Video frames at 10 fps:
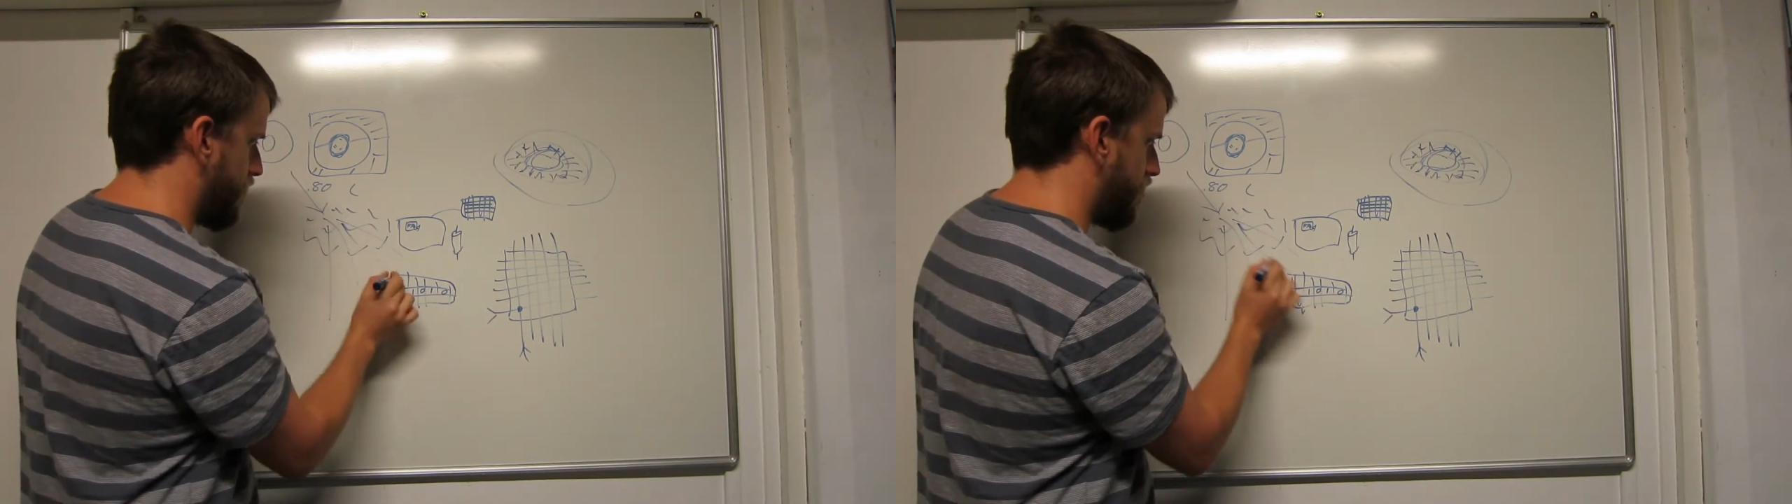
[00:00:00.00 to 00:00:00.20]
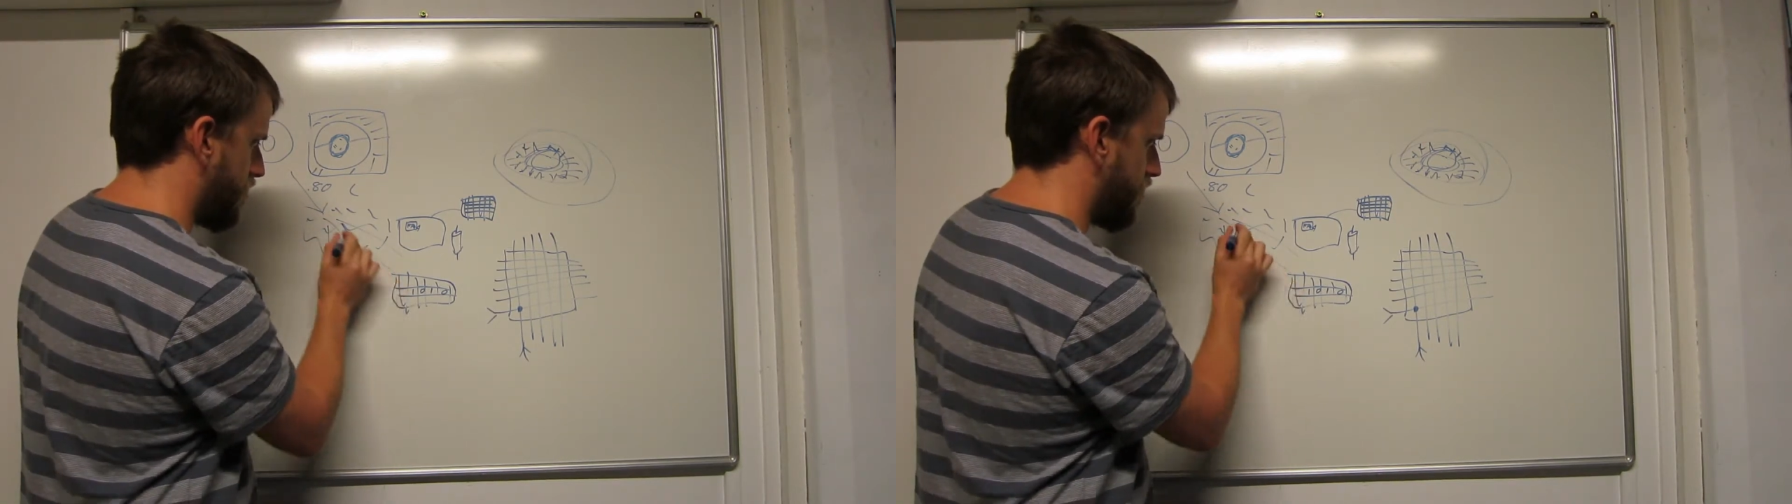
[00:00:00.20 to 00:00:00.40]

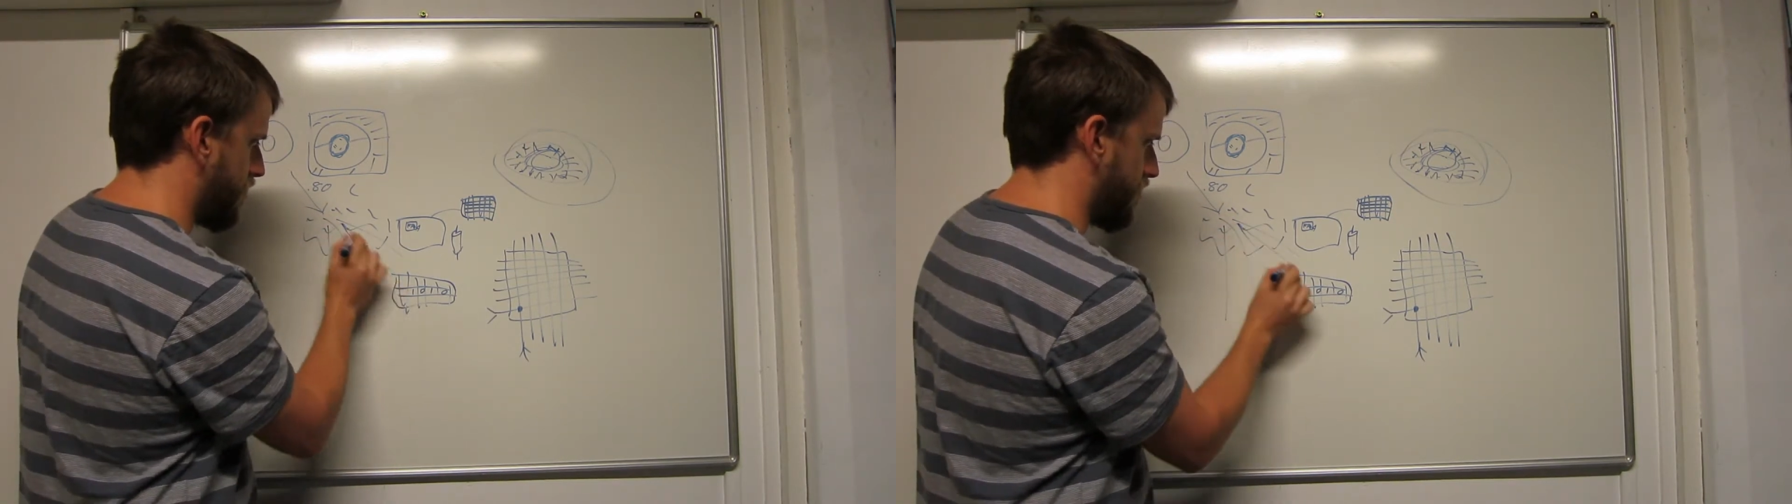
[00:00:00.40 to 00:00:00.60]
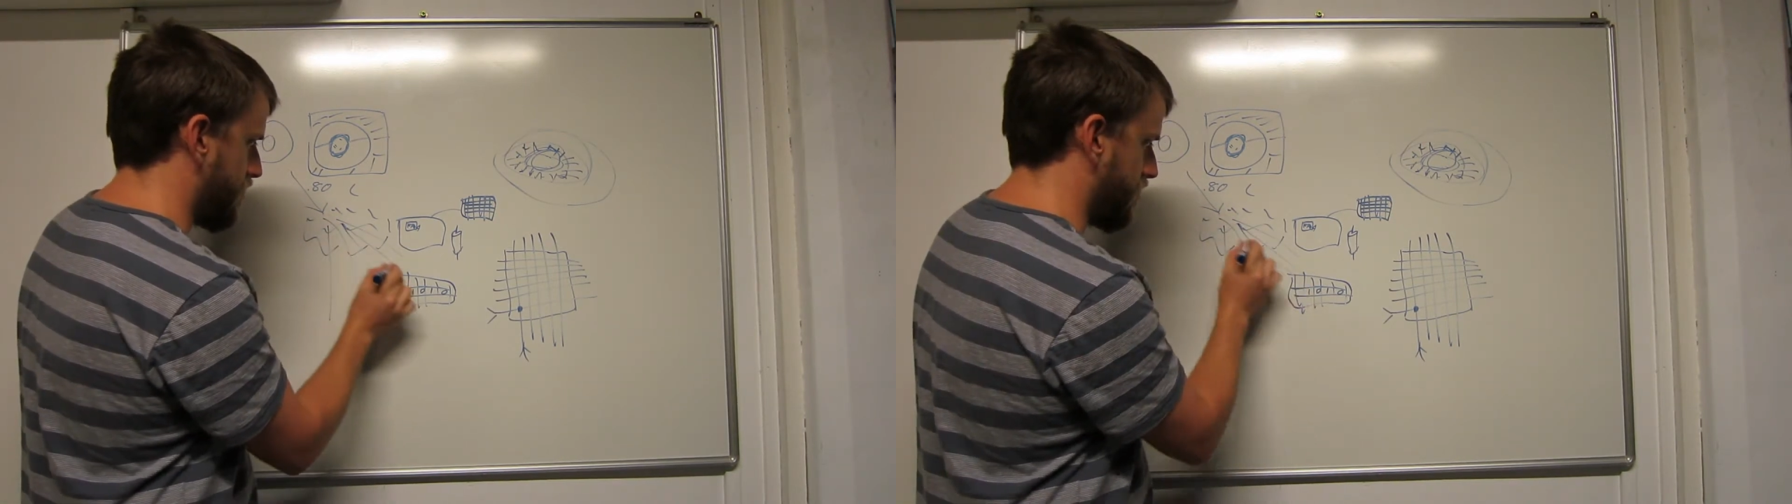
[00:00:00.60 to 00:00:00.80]

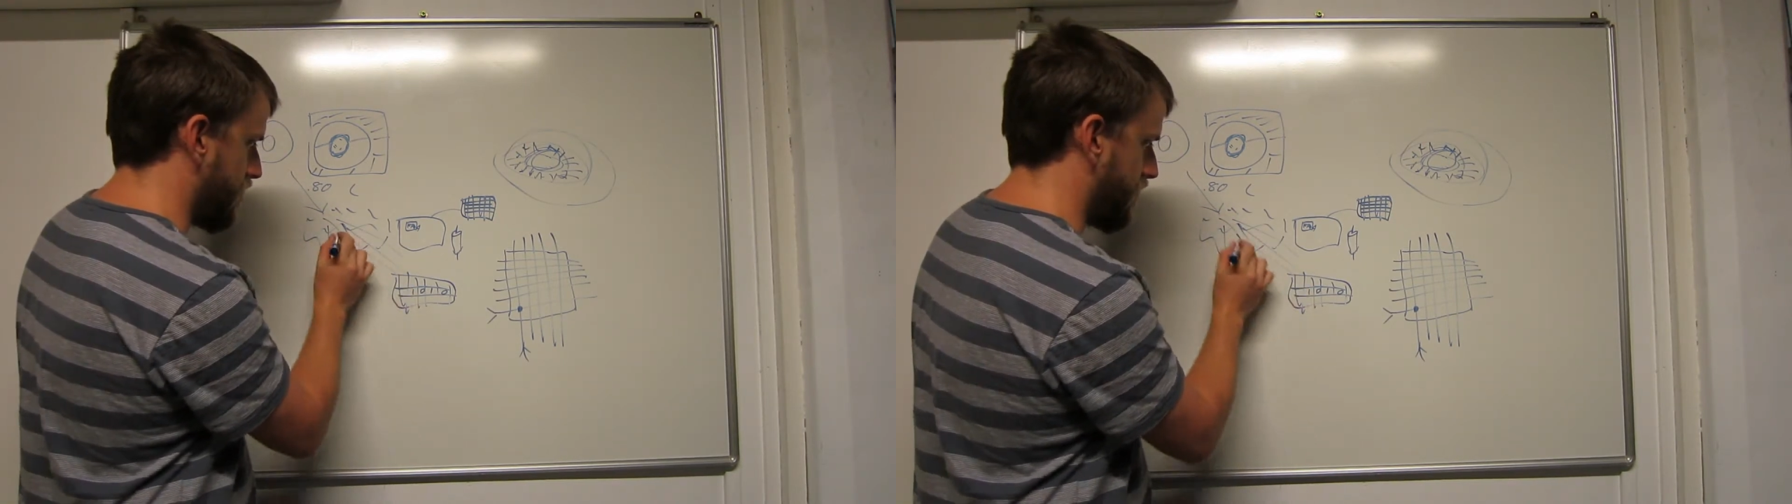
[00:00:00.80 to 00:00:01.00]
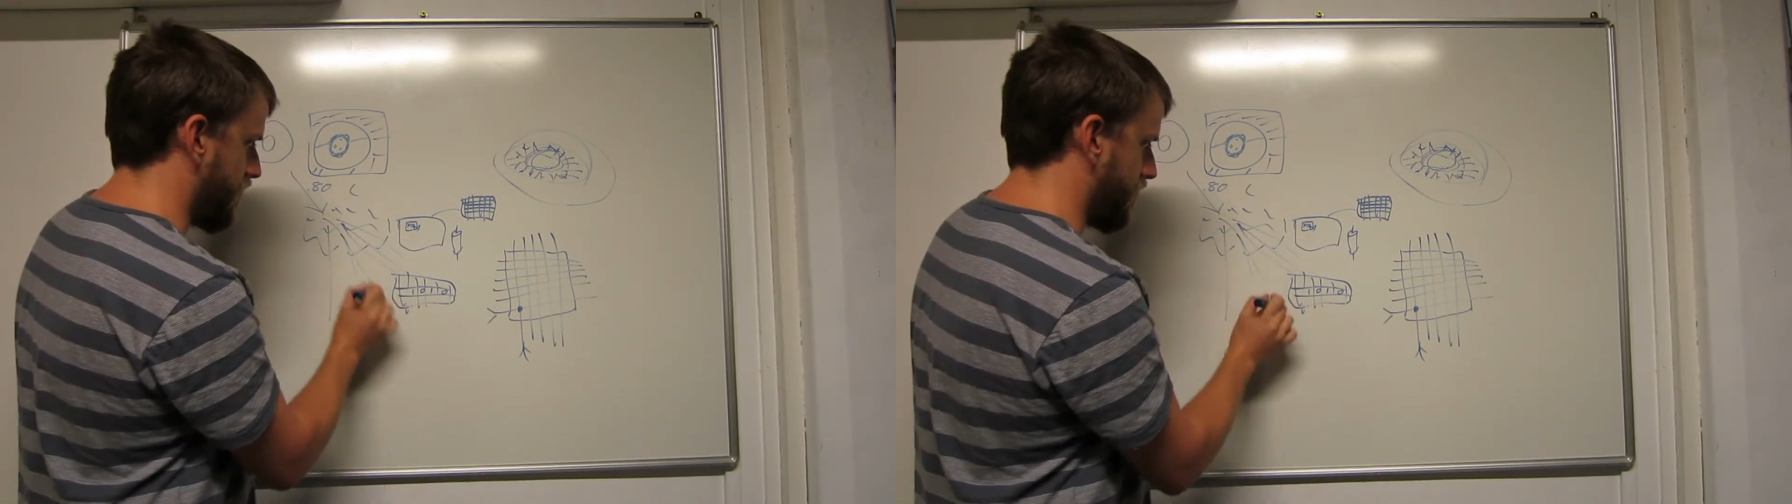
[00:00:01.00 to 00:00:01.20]
protons and
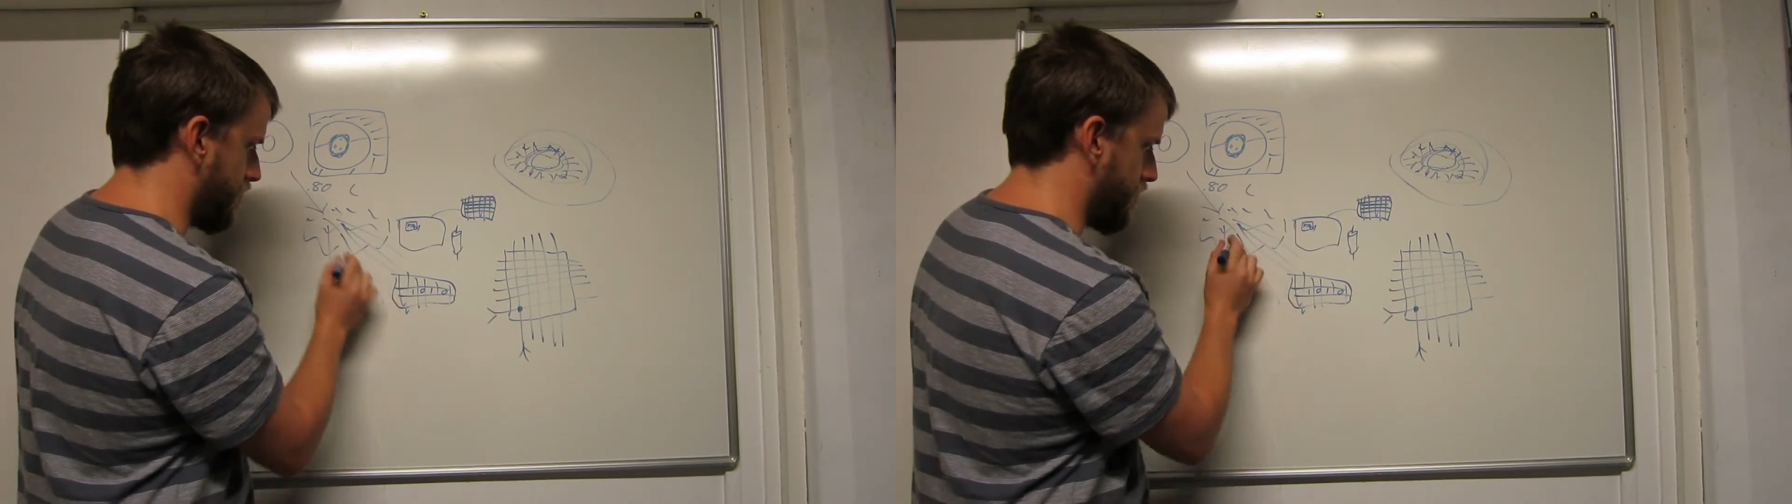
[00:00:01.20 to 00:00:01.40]
neutrons